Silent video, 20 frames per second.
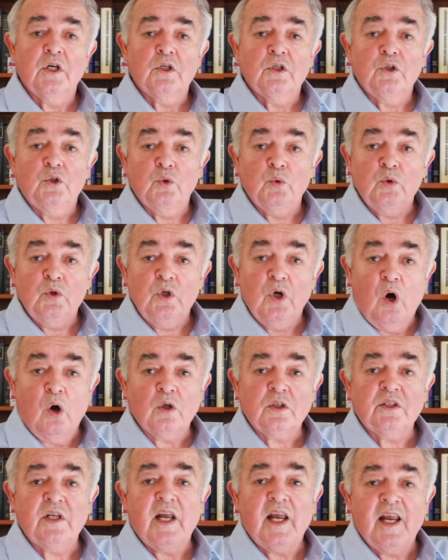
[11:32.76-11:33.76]
do
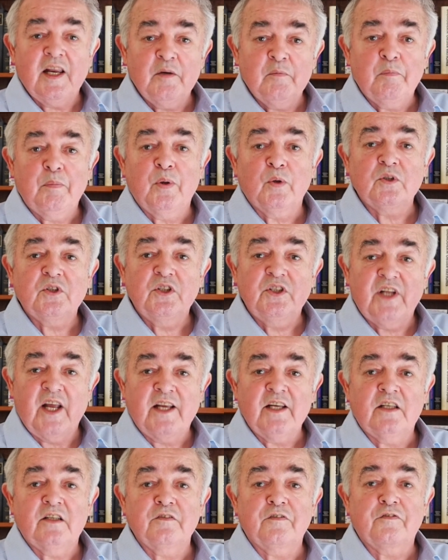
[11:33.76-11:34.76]
not input
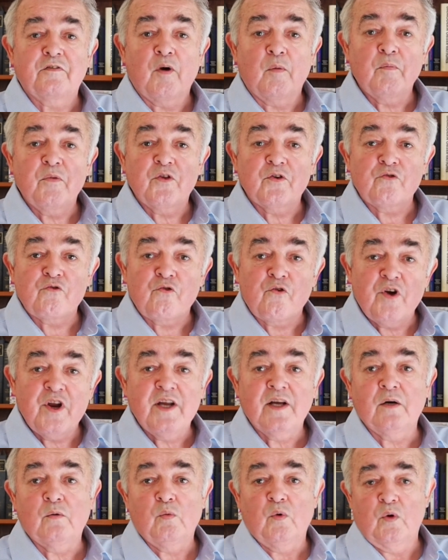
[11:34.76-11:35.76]
data from the
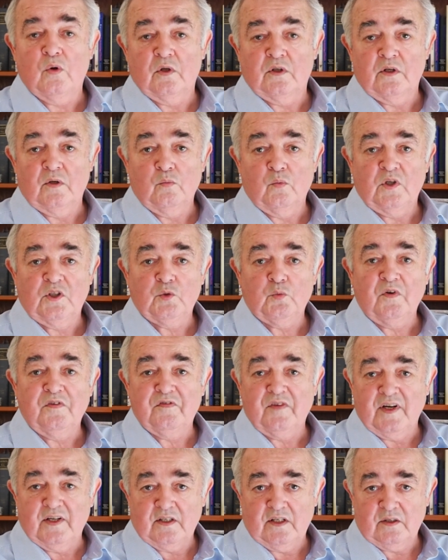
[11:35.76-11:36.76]
real world in which we
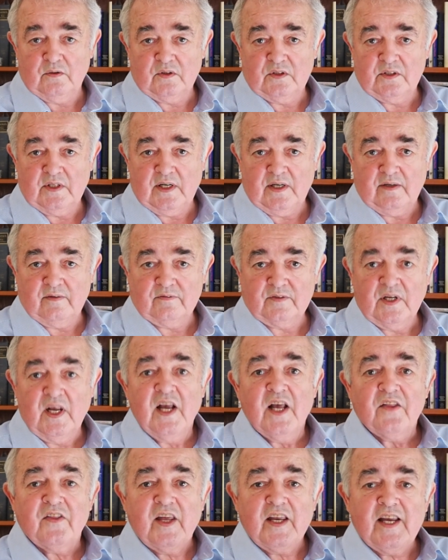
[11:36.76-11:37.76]
find ourselves.
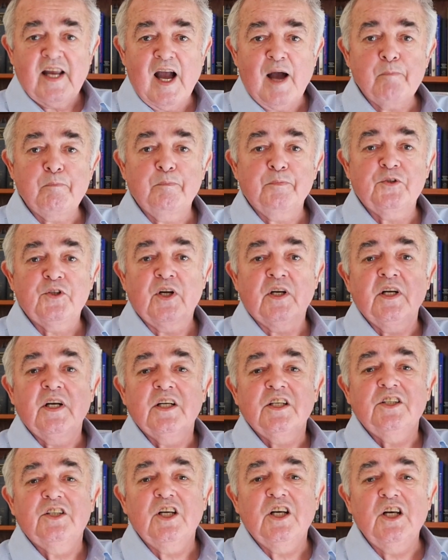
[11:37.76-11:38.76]
They capture
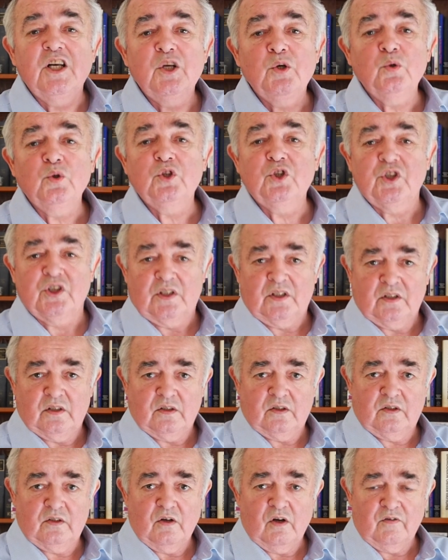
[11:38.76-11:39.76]

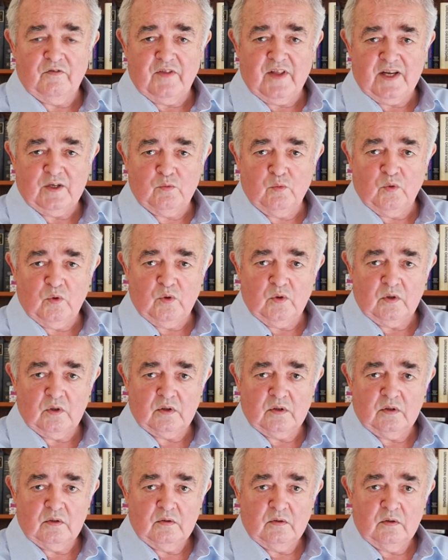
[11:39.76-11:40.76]
delusions of that world.
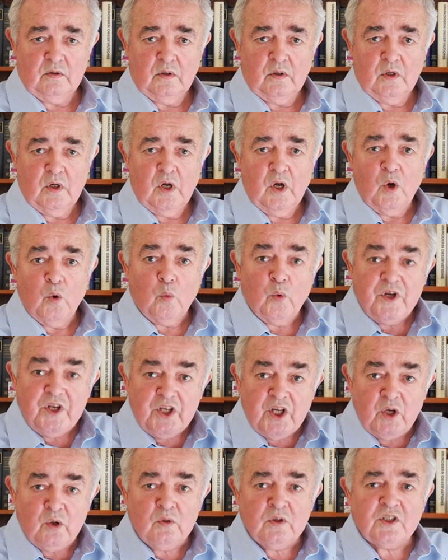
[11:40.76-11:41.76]
We
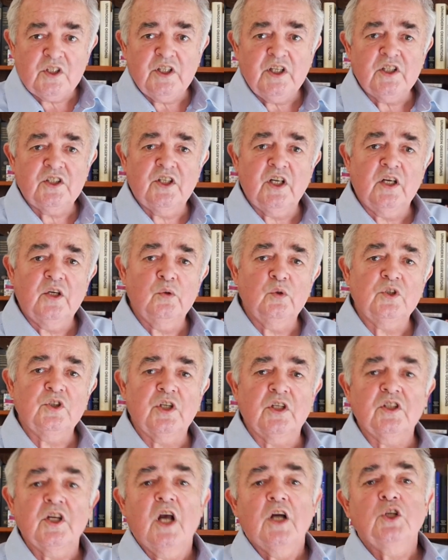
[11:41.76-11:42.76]
use these
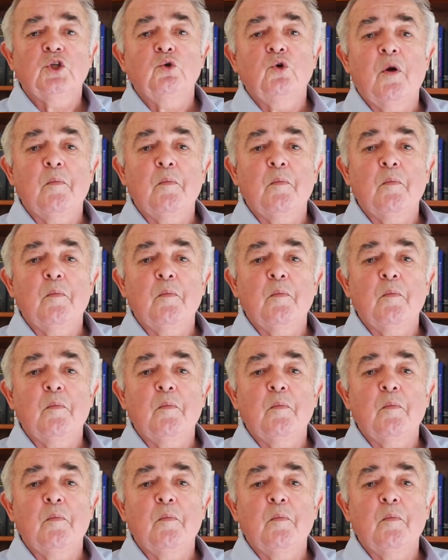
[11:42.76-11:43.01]
delusions to